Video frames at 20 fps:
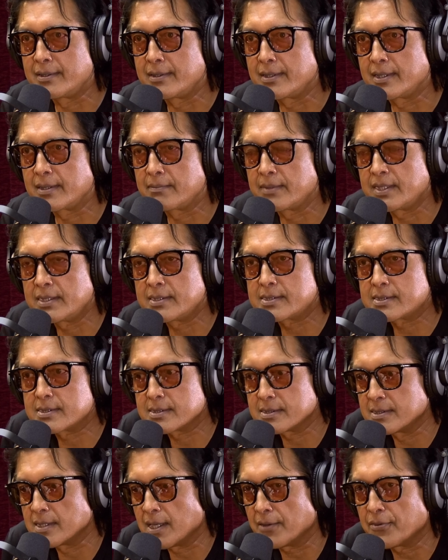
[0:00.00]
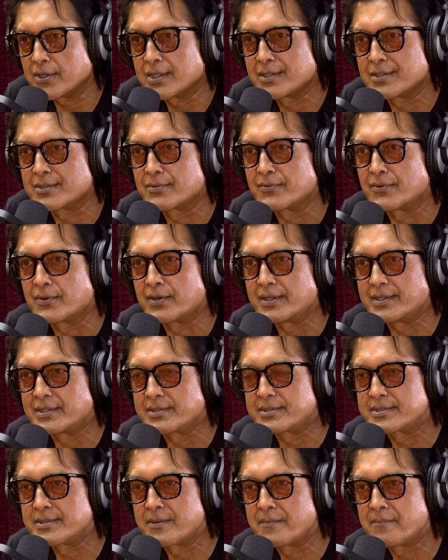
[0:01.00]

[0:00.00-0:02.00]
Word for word: It means nothing for us.